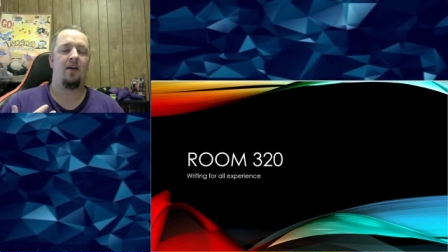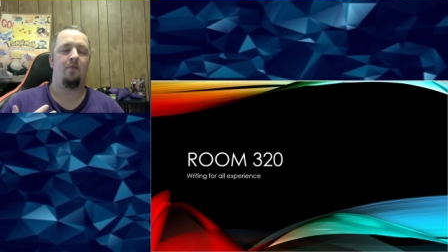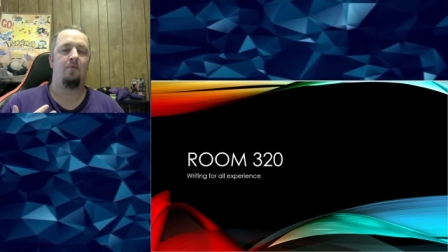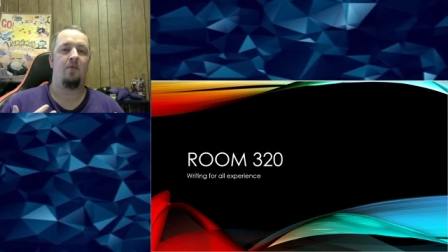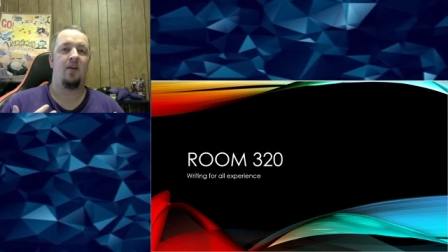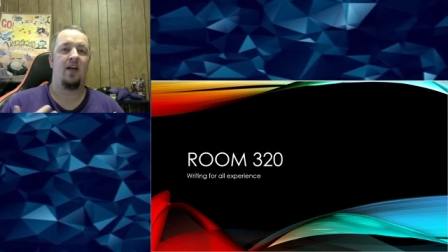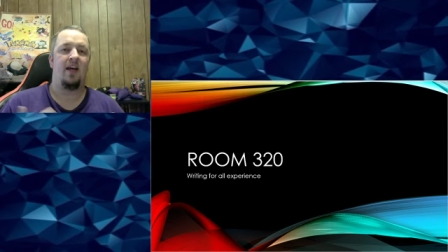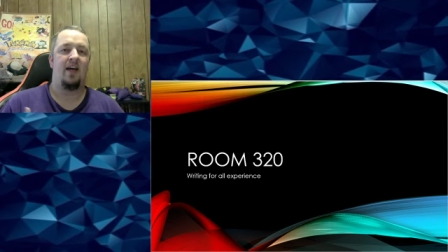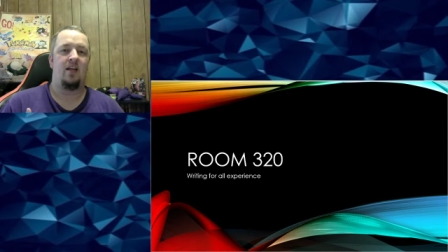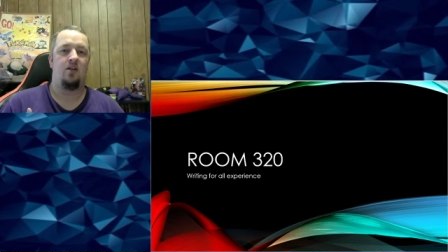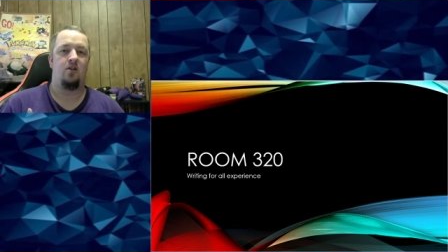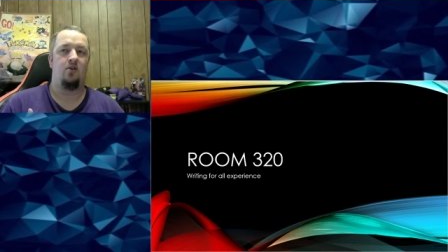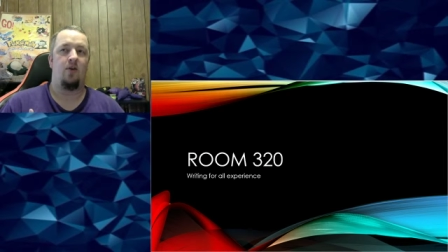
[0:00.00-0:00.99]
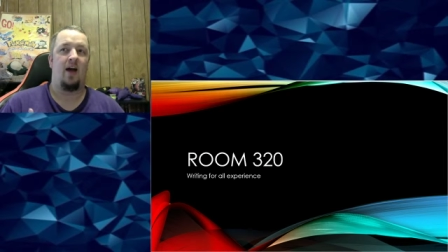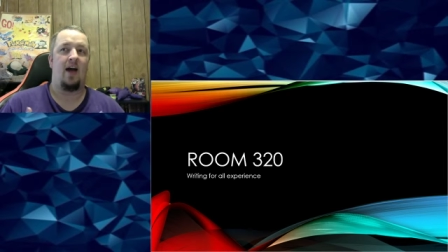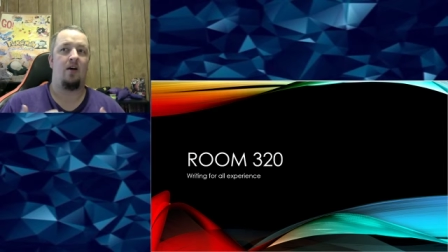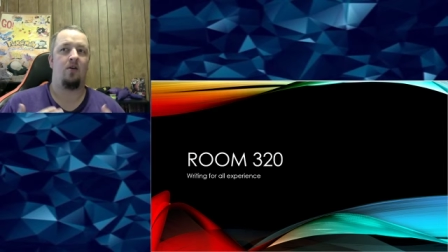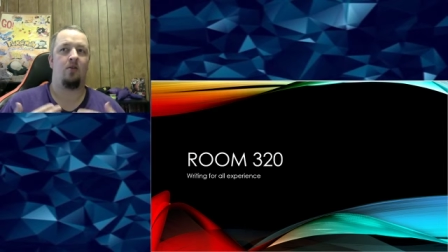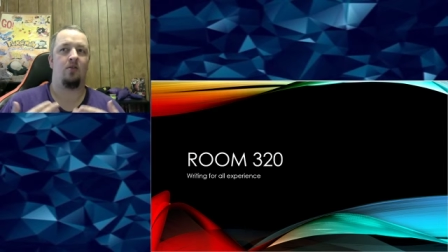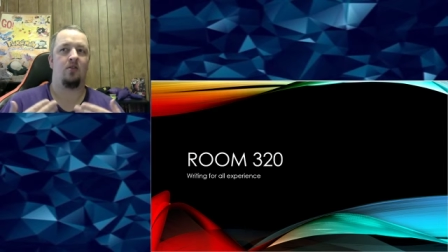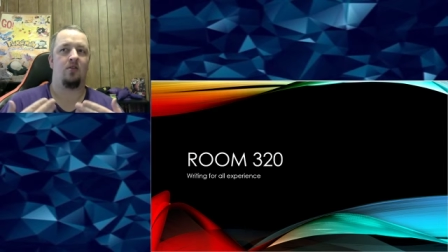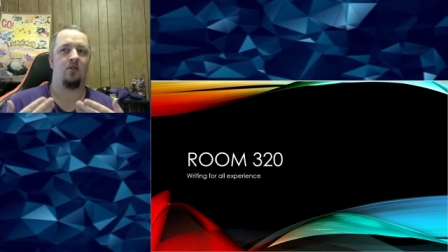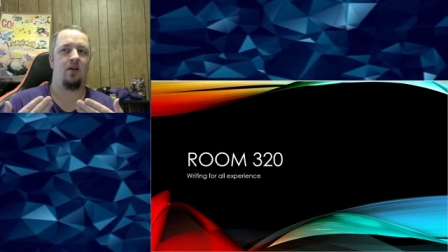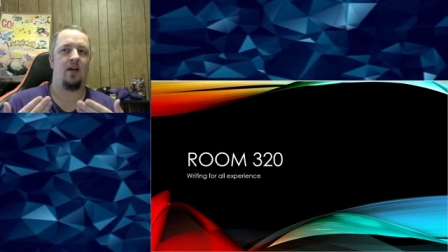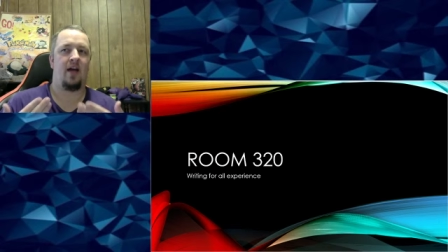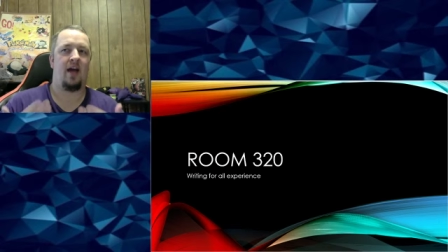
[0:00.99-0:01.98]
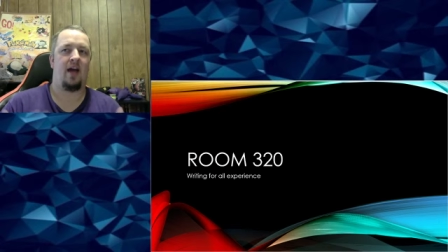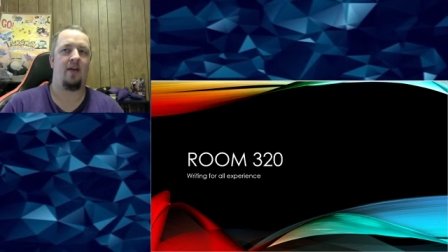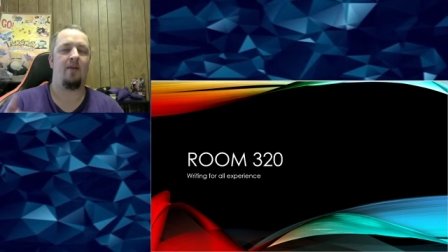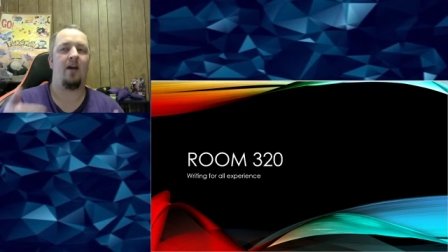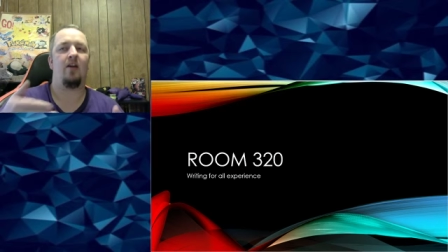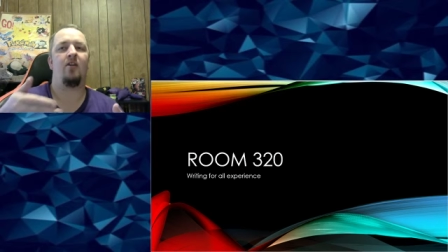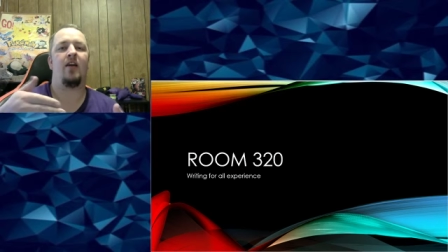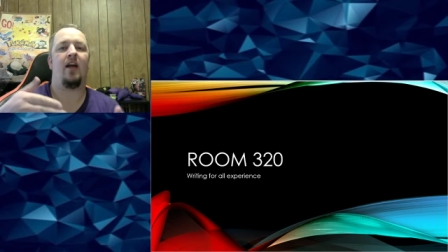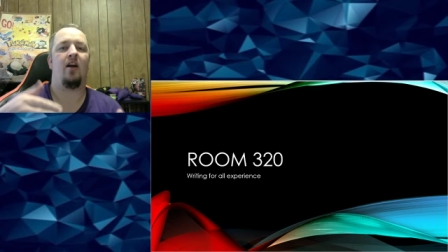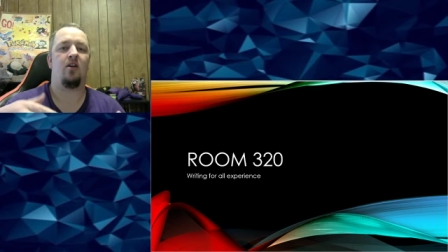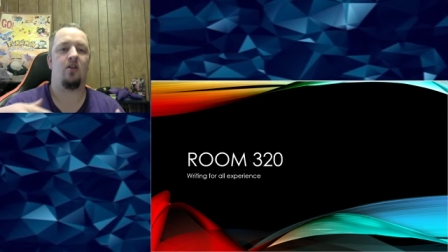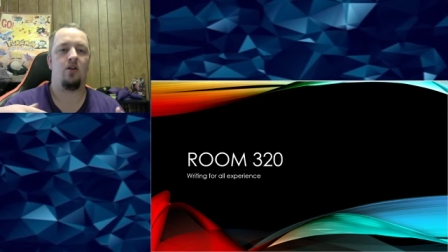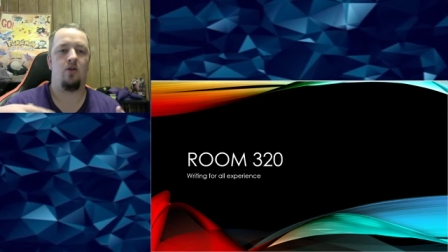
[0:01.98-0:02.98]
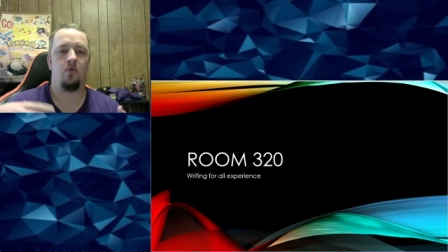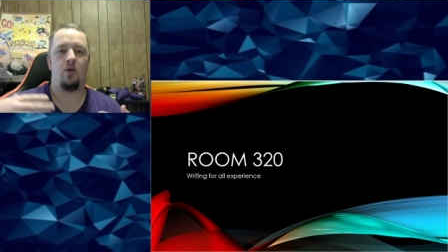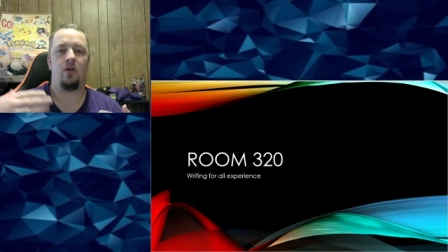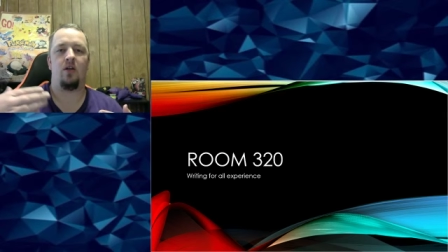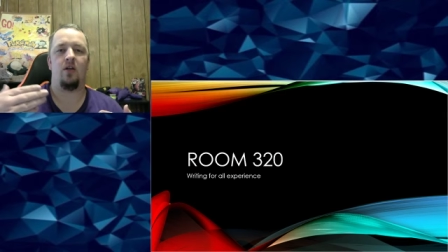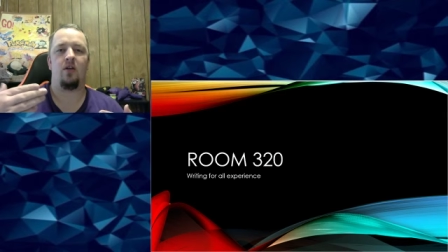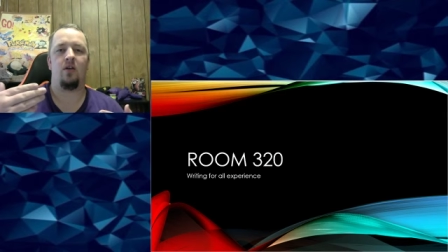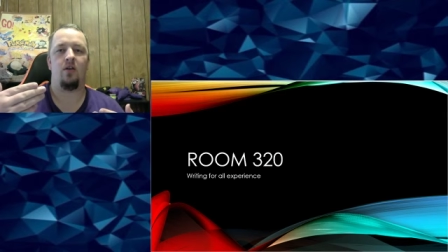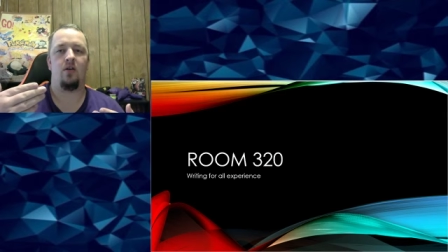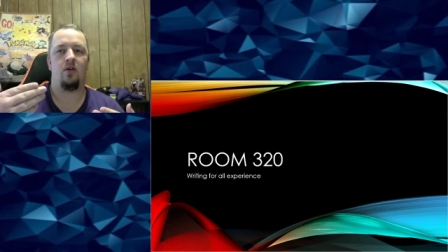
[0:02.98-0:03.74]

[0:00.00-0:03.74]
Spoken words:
play into how a male character would